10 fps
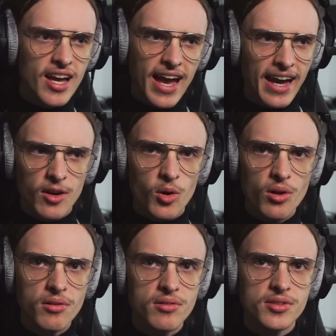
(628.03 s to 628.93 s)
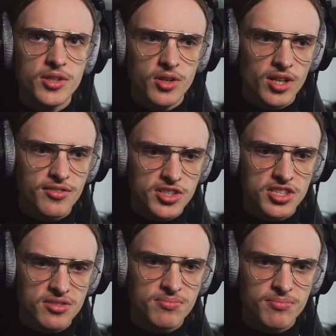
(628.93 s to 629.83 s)
at all. You could have
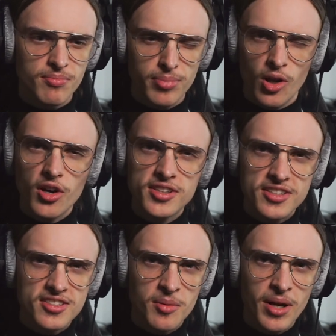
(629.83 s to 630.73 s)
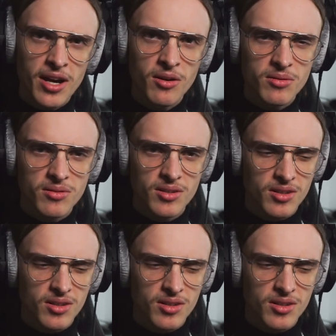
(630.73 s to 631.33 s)
just blocked it somehow,